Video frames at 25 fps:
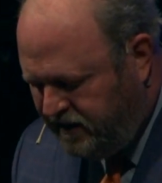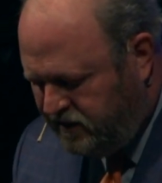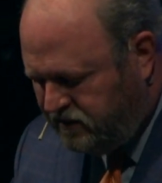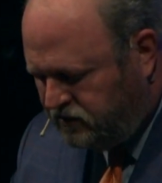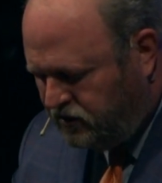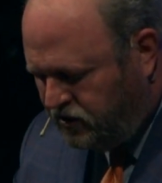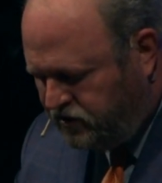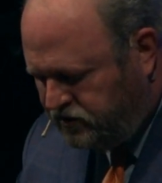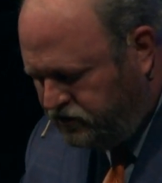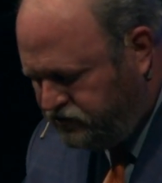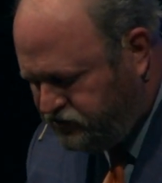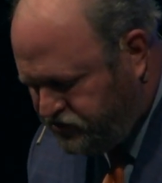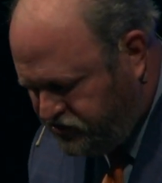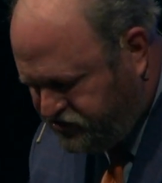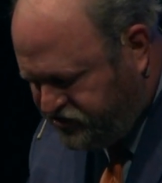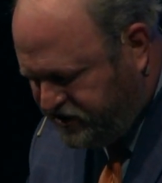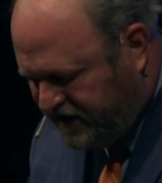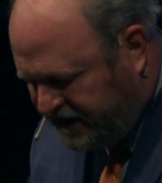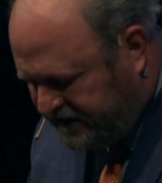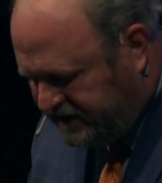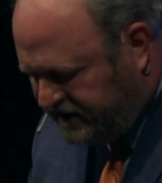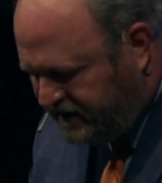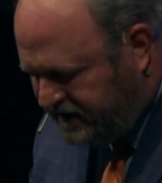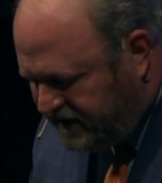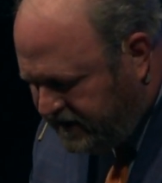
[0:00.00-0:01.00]
and little
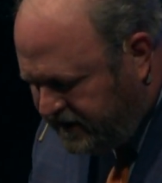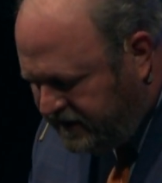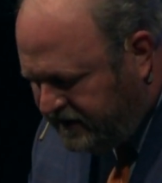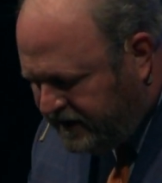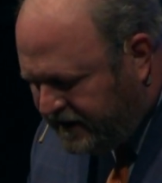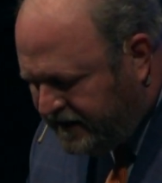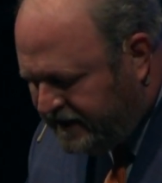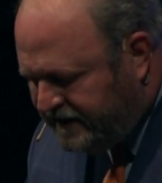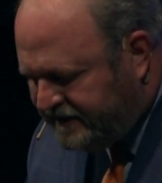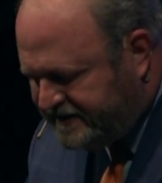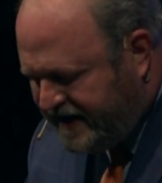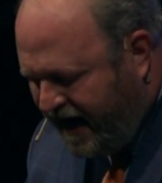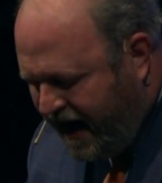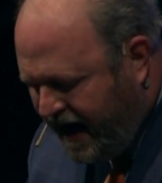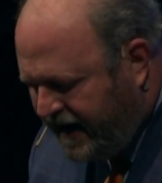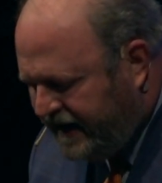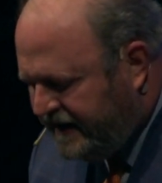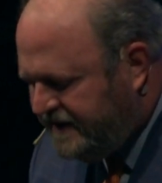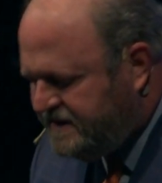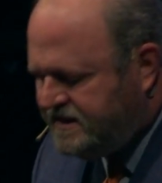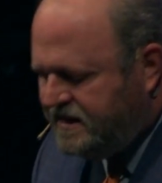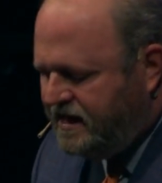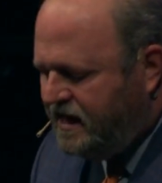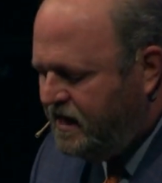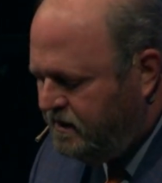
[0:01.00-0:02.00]
sickly Tiny
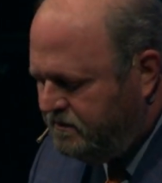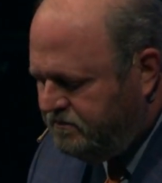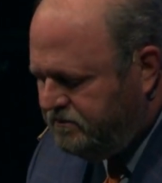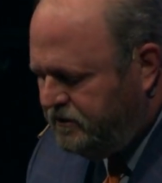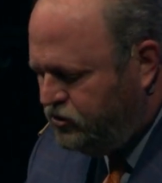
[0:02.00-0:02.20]
Tim,